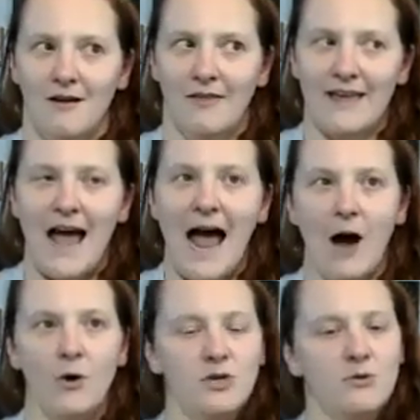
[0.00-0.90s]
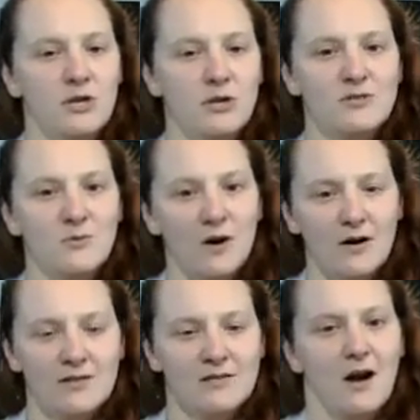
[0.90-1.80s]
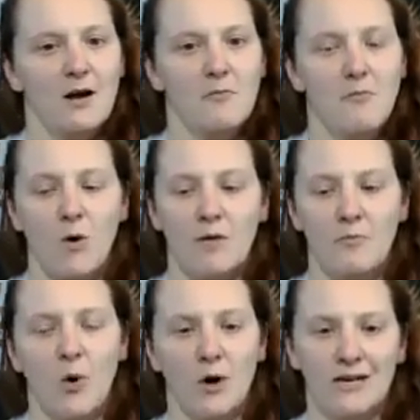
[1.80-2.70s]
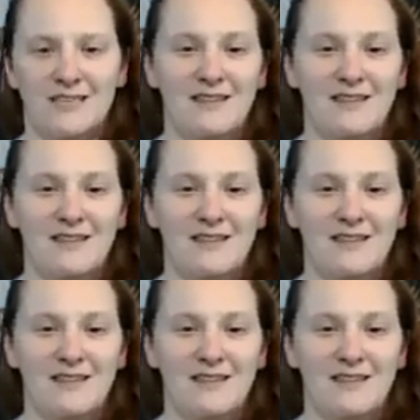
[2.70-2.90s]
like how you use words, are more important